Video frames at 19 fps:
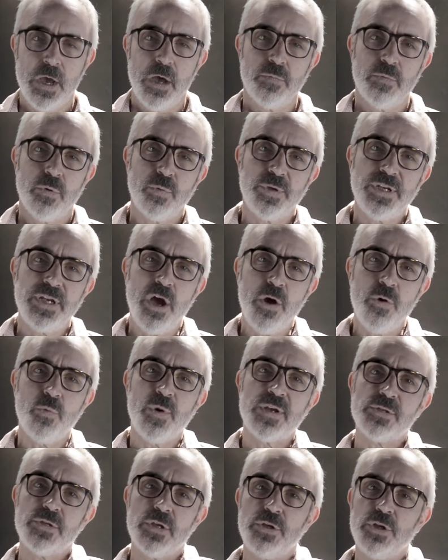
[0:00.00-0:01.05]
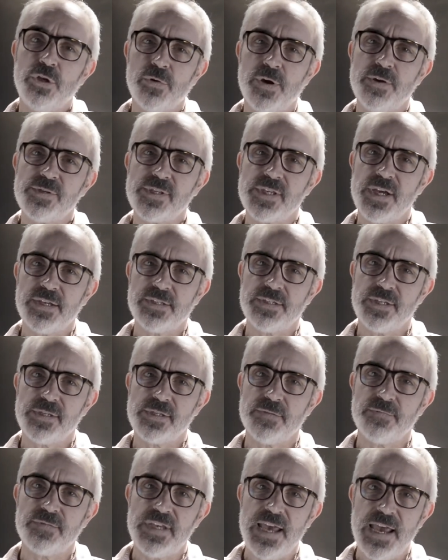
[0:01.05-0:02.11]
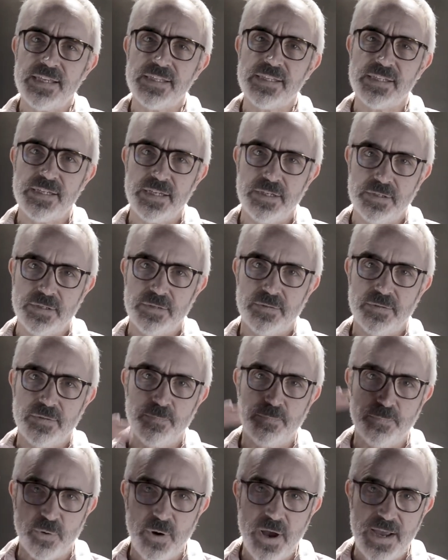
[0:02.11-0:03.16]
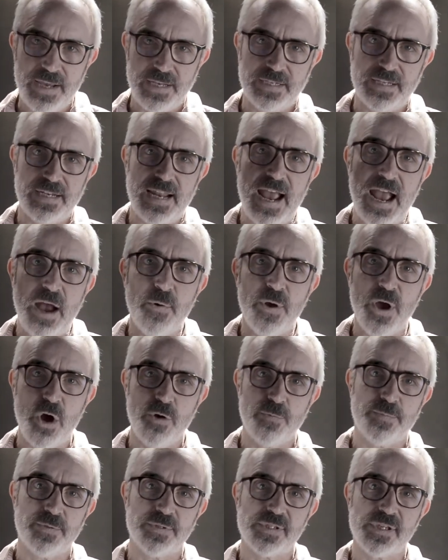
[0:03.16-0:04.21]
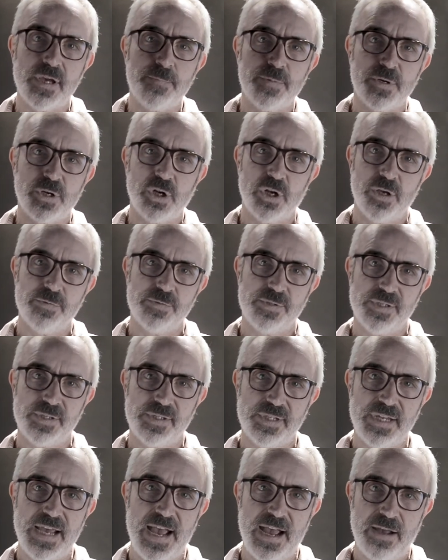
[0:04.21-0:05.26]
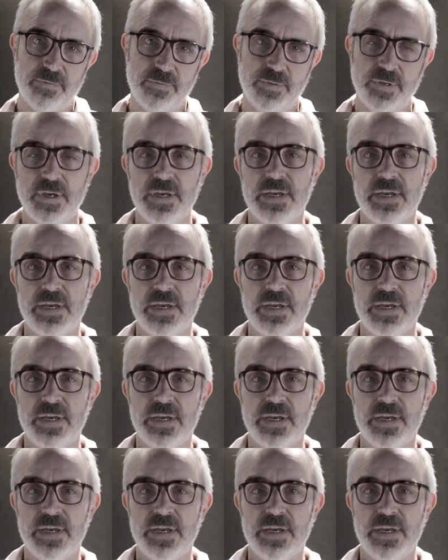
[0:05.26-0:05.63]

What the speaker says: Well, we know when neuroscientists have tested the brain and how it opens up and closes down,